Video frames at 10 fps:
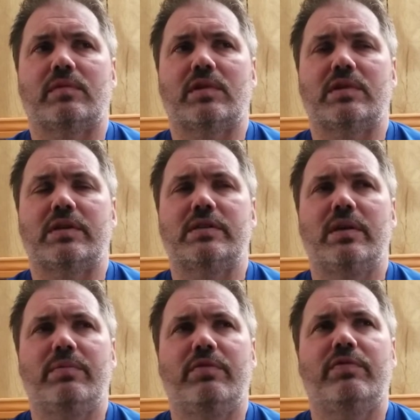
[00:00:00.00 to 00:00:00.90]
She
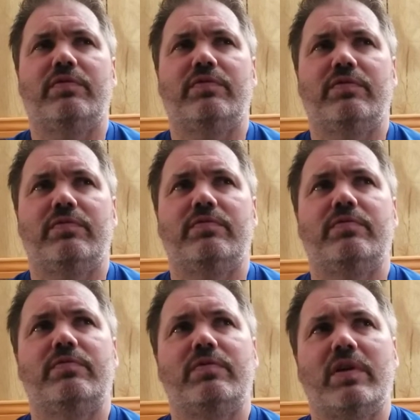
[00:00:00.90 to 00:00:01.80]
seemed
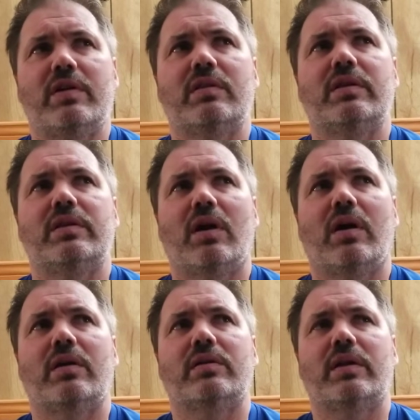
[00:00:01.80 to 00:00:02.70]
fairly
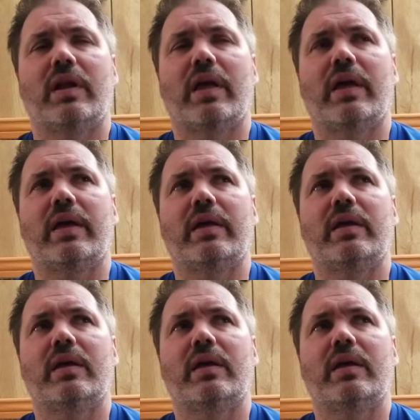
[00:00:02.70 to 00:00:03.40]
tired today.